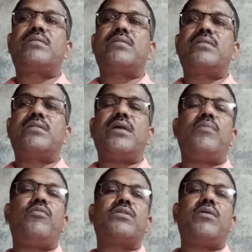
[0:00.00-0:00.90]

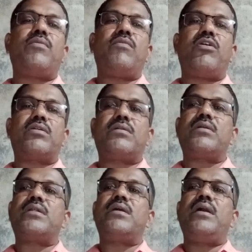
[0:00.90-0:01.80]
third-fourth of
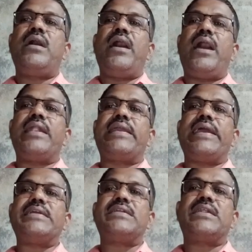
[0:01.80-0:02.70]
water and
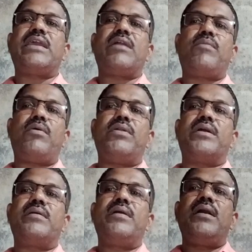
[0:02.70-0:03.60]
castor cake powder
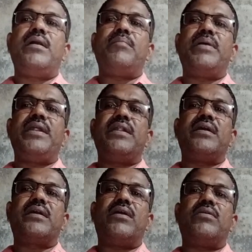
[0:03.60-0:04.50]
buried in the
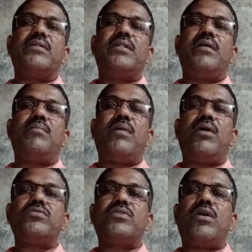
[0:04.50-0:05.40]
ground. The
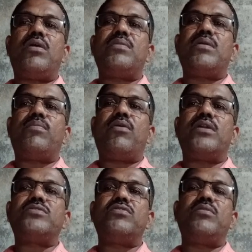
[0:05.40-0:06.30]
mouth of the pot
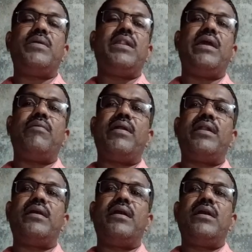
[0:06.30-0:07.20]
should be
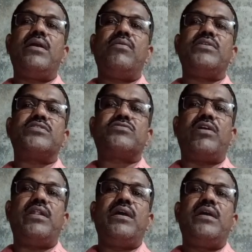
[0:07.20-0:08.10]
leveled with
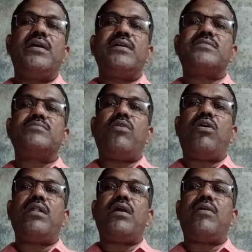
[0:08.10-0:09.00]
soil. Smell
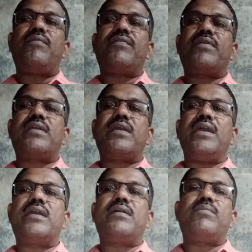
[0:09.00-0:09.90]
of
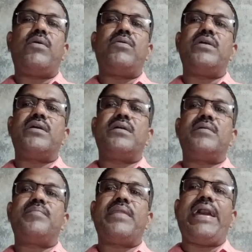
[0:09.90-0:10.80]
cake powder
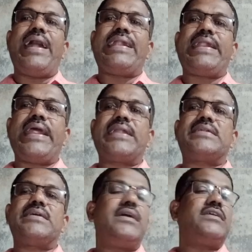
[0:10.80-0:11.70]
attract.
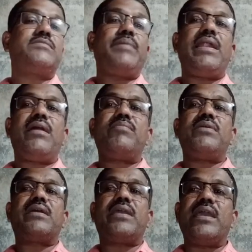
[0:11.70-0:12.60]
Smell of the
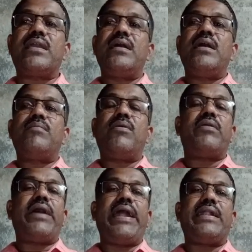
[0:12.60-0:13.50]
cake powder
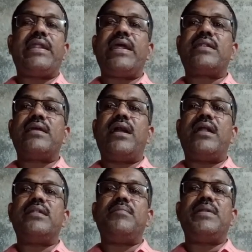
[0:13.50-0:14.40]
attract
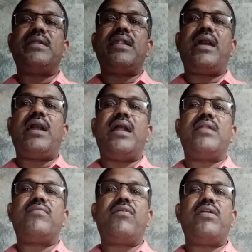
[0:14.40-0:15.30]
the beetle and
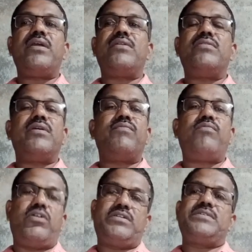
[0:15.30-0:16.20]
fall into the
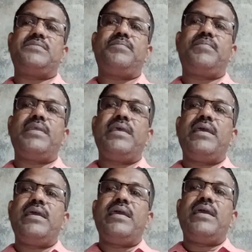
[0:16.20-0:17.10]
pot.
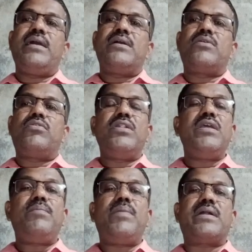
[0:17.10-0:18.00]
Gundi
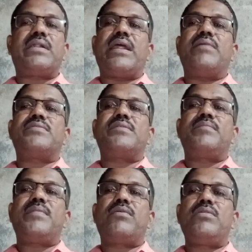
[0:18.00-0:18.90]
bug traps. The
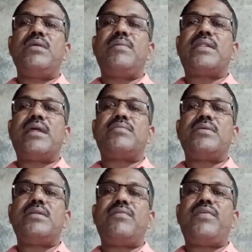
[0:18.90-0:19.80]
Gundi bug traps is
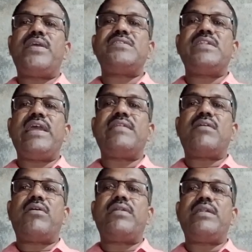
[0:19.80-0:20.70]
the fresh nails
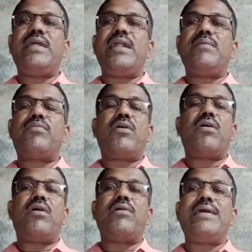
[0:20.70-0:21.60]
or dead frog
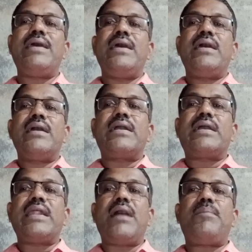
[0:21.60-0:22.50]
or
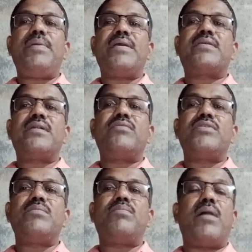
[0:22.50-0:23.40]
crab fixed
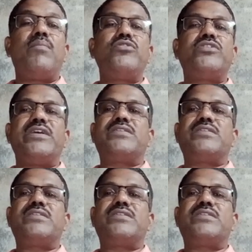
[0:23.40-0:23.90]
with bamboo sticks